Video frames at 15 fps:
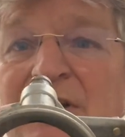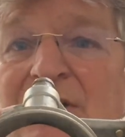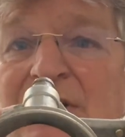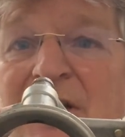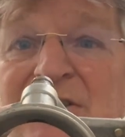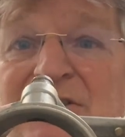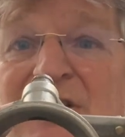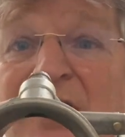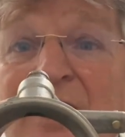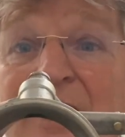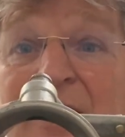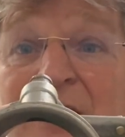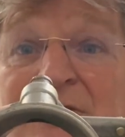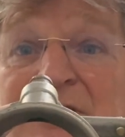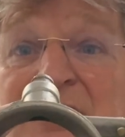That
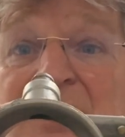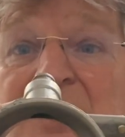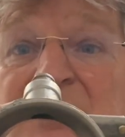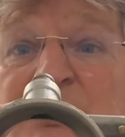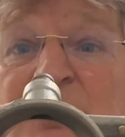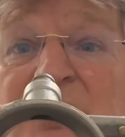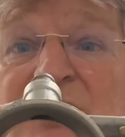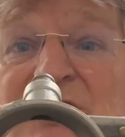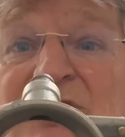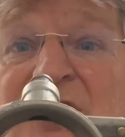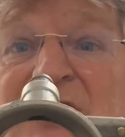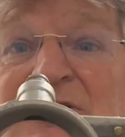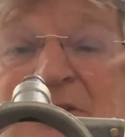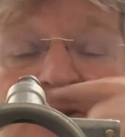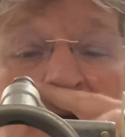allows the air to be
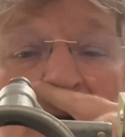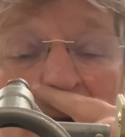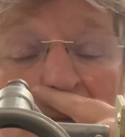ingested.